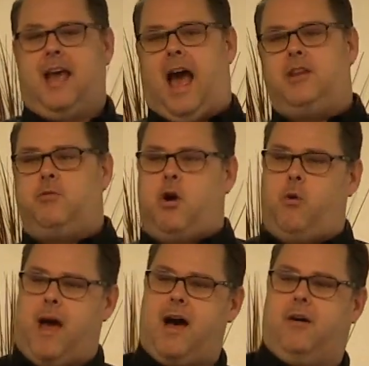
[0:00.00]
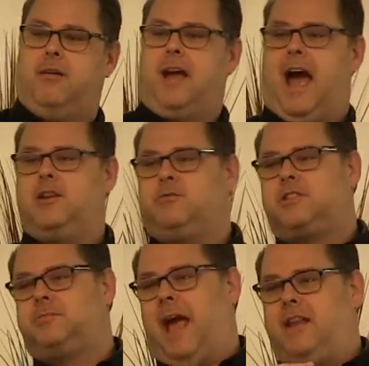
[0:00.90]
and you go out and
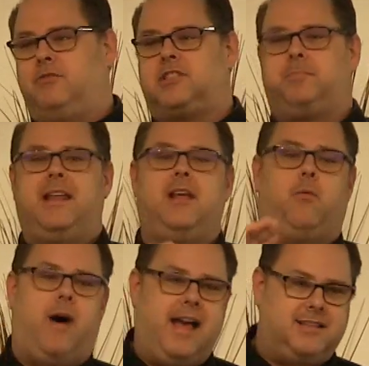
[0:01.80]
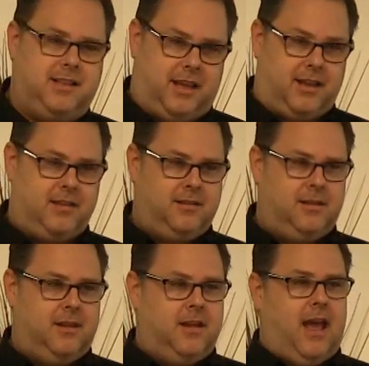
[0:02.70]
you, and you spend it wisely,
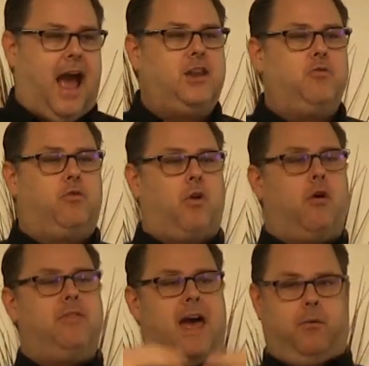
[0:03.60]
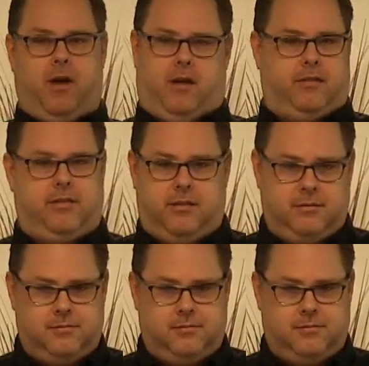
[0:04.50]
and you grow that wealth,